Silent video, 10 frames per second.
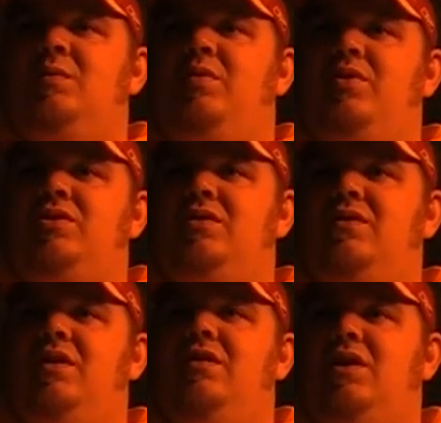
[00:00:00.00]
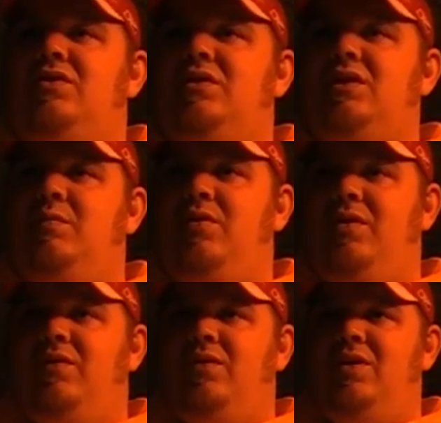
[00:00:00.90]
portion of their electricity
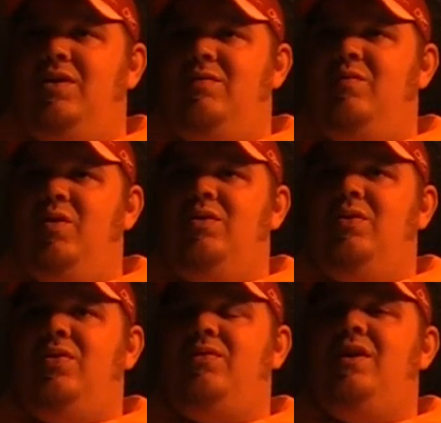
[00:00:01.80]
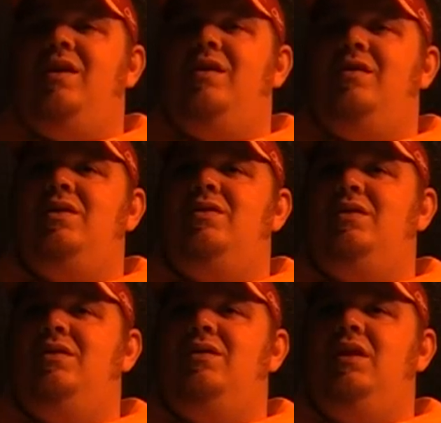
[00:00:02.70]
portfolio, more than 300
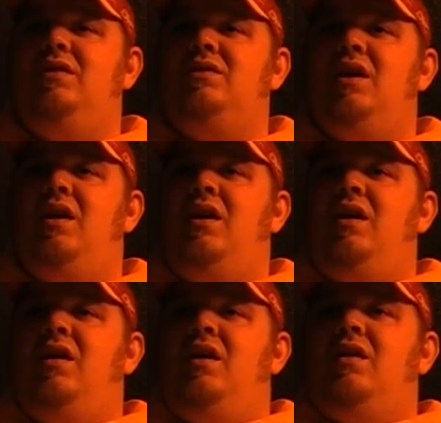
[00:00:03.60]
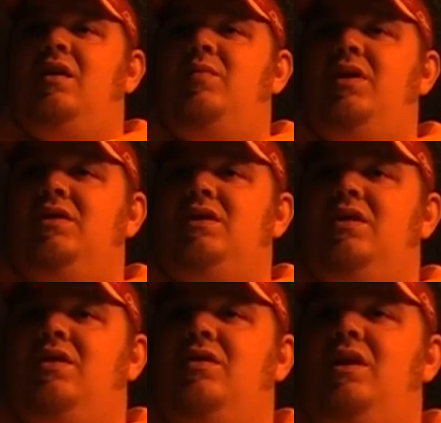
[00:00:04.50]
utilities companies
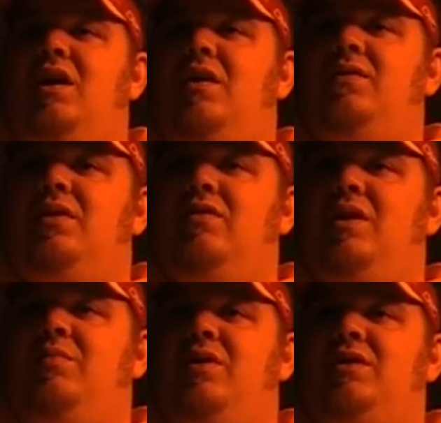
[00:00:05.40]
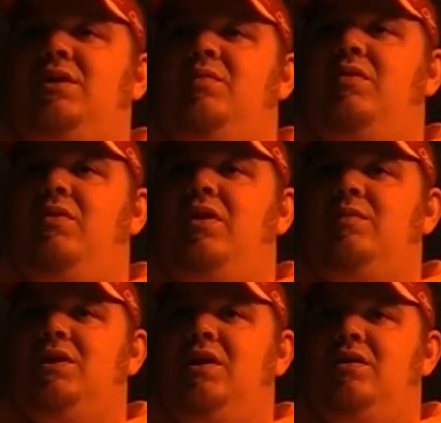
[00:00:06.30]
currently offer green pricing
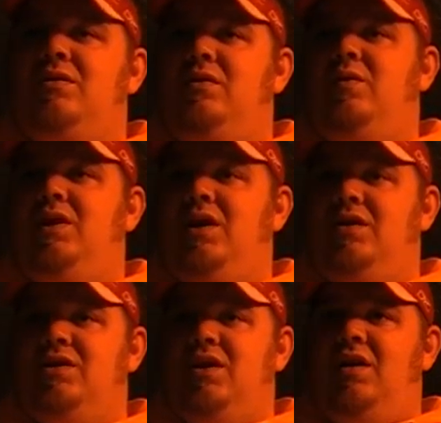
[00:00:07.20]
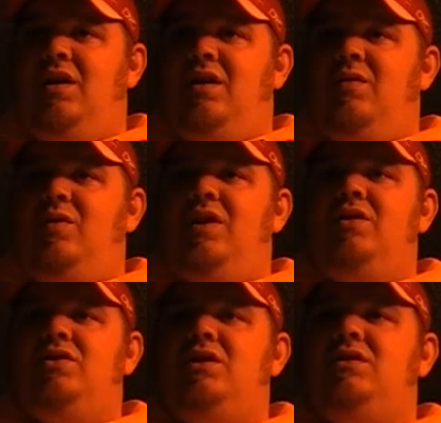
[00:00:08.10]
programs that include wind energy. Wind
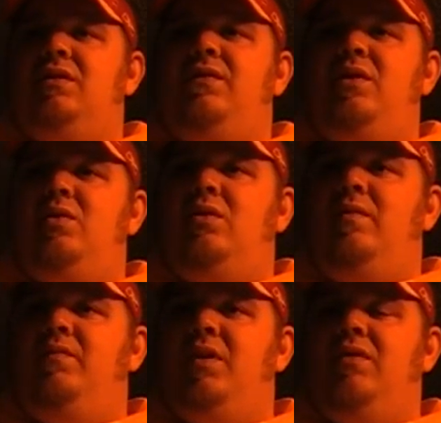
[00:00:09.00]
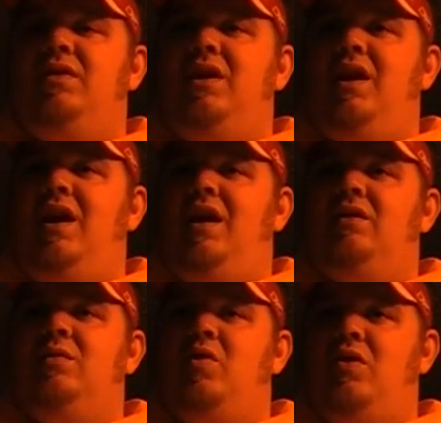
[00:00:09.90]
energy is the fuel of today
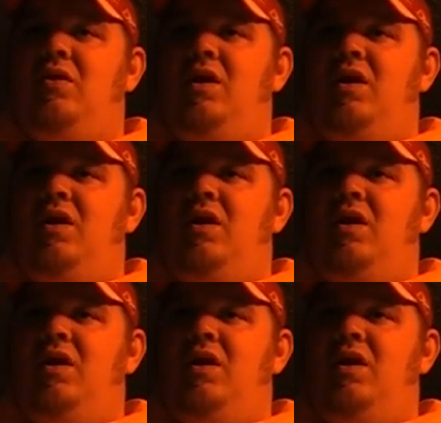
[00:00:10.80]
and tomorrow.